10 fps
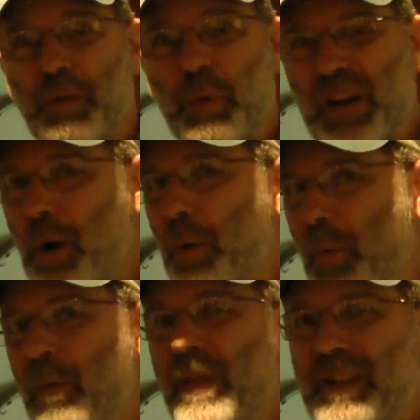we
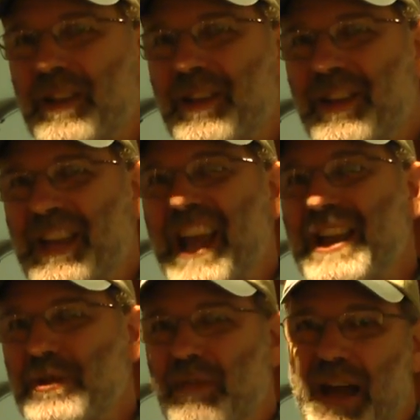know that the
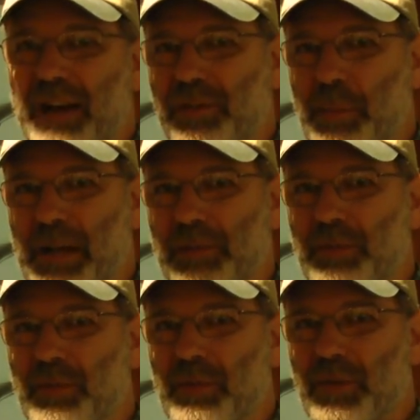age of that is about
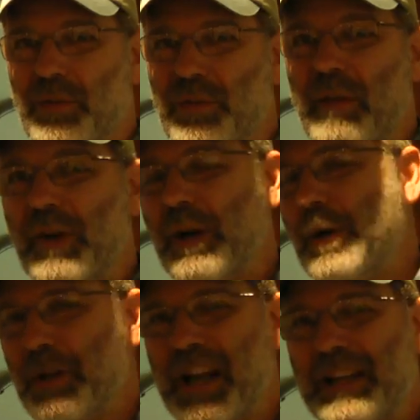
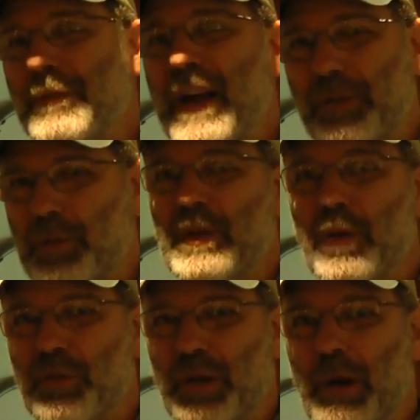790,000
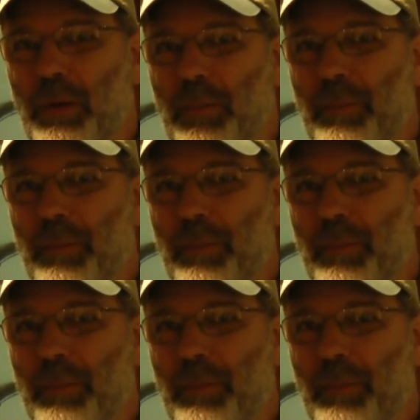years ago.